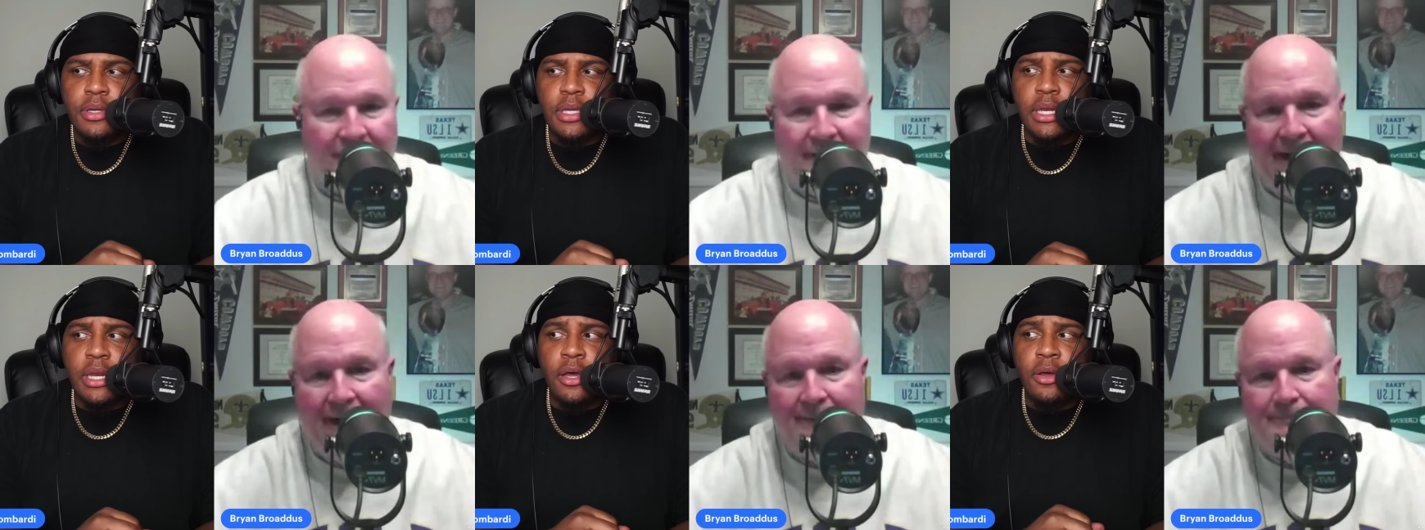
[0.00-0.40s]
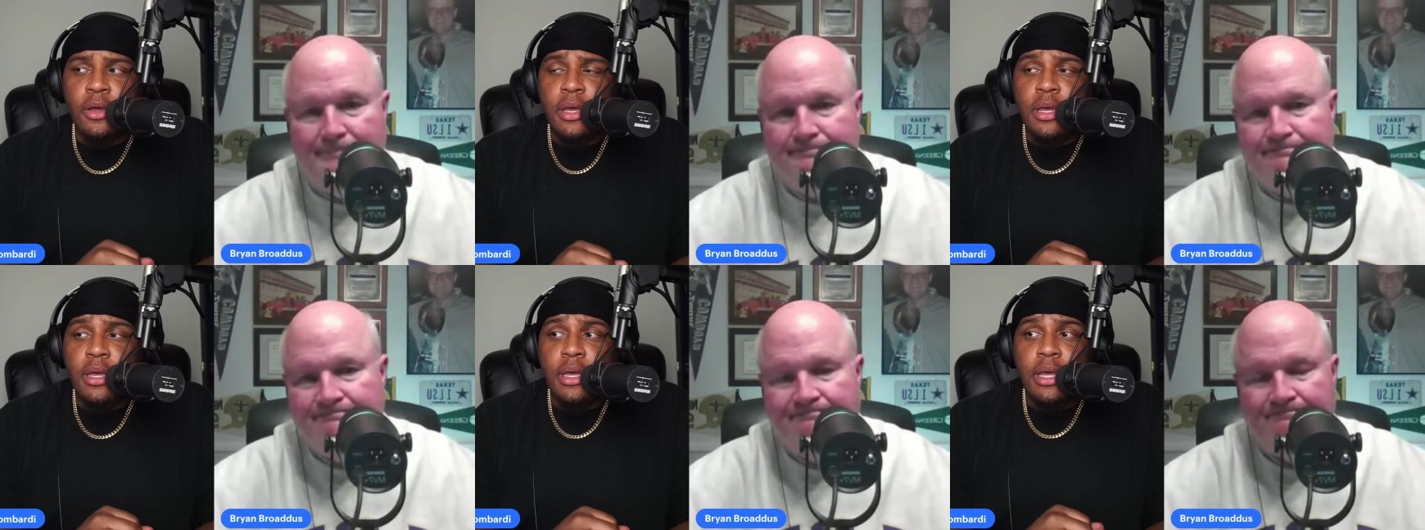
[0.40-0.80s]
Speaker 1: You know?
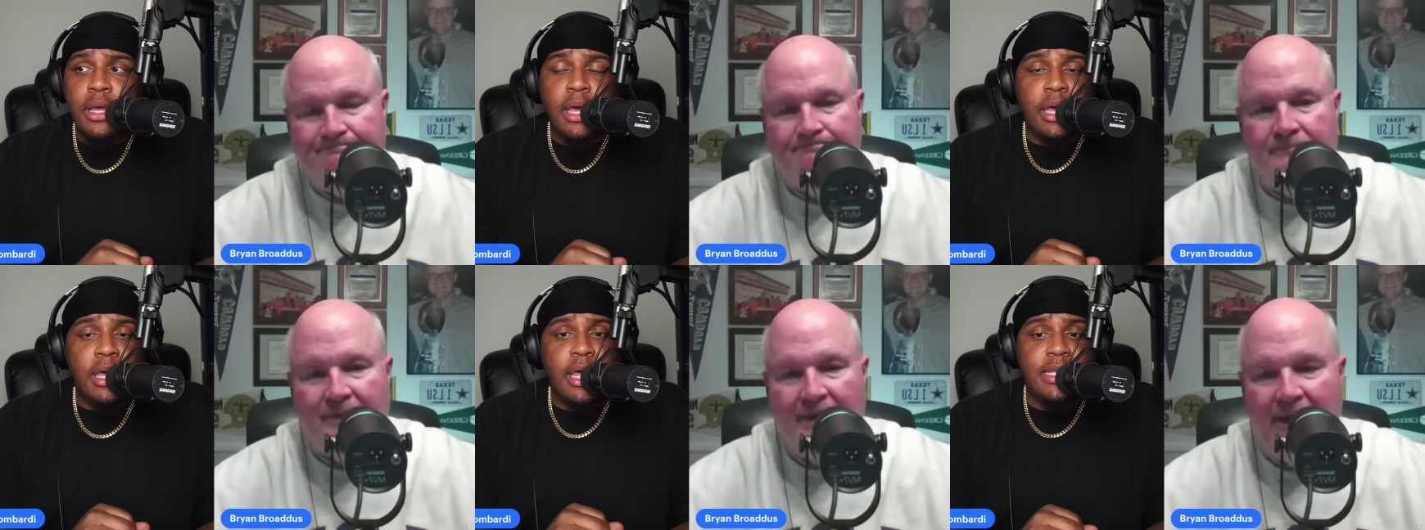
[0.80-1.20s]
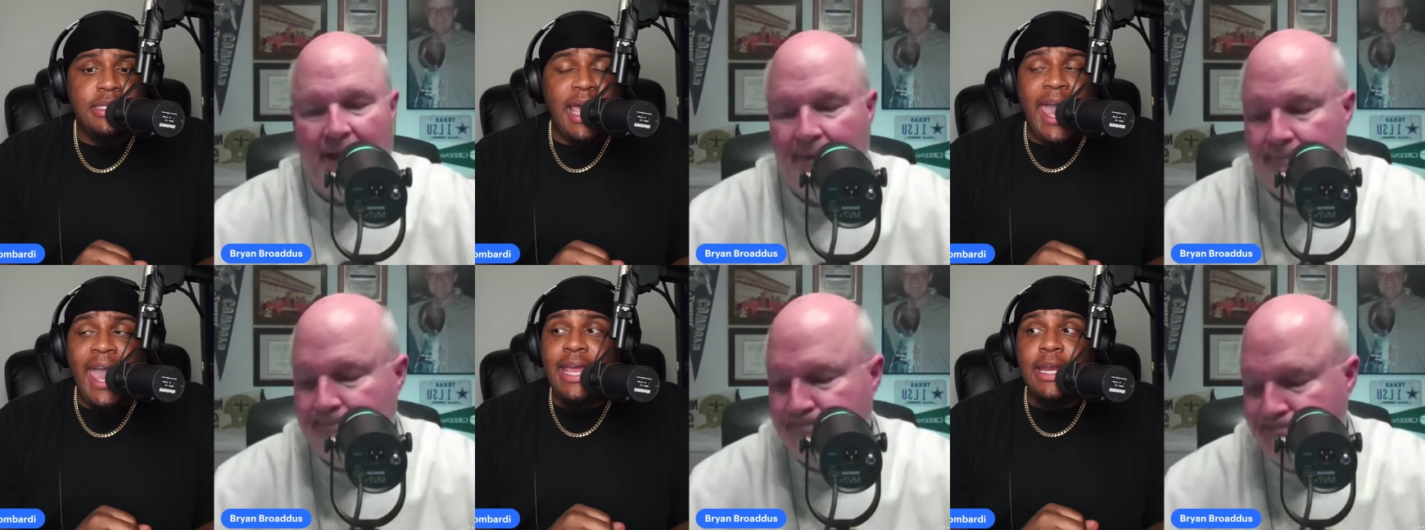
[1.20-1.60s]
Because
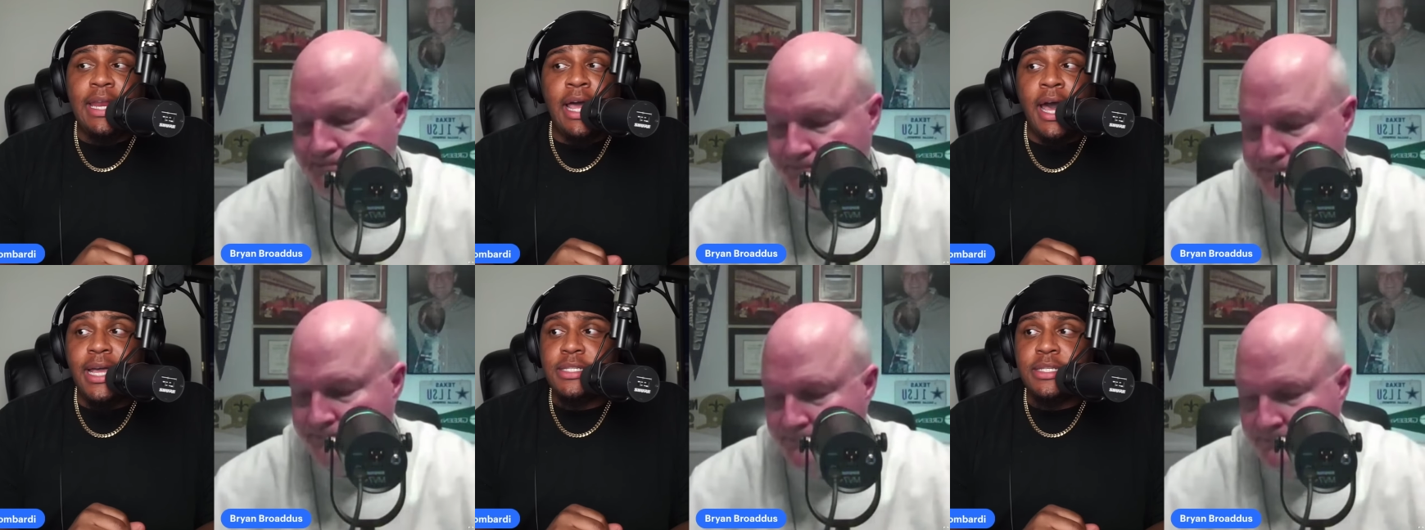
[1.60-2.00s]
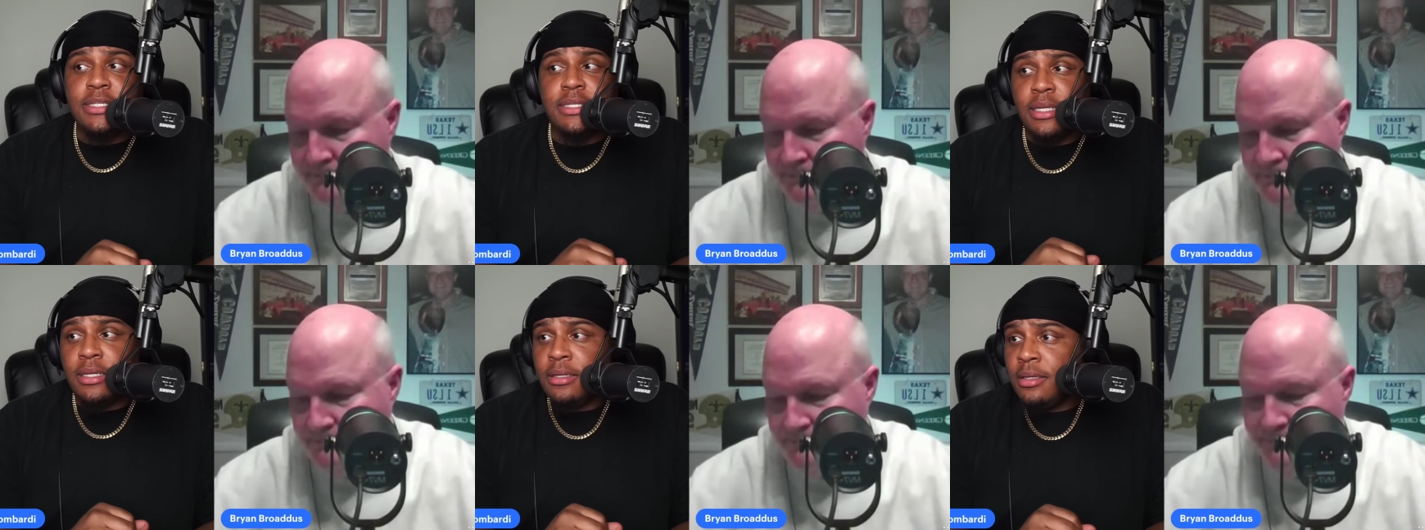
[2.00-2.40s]
Aiden
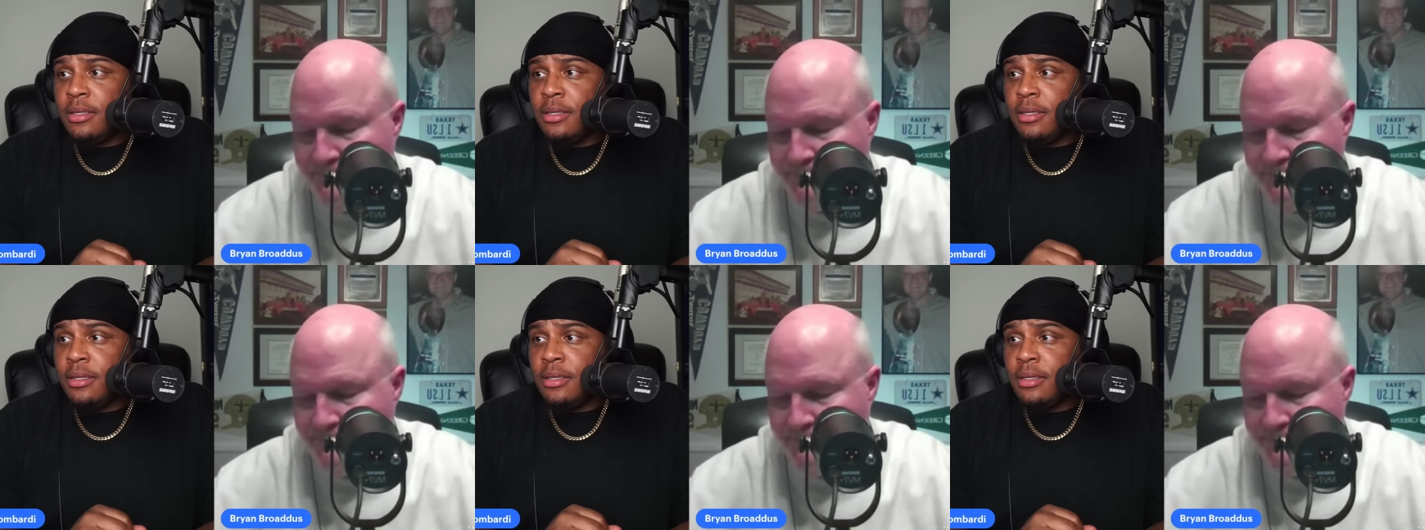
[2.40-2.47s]
Hutchinson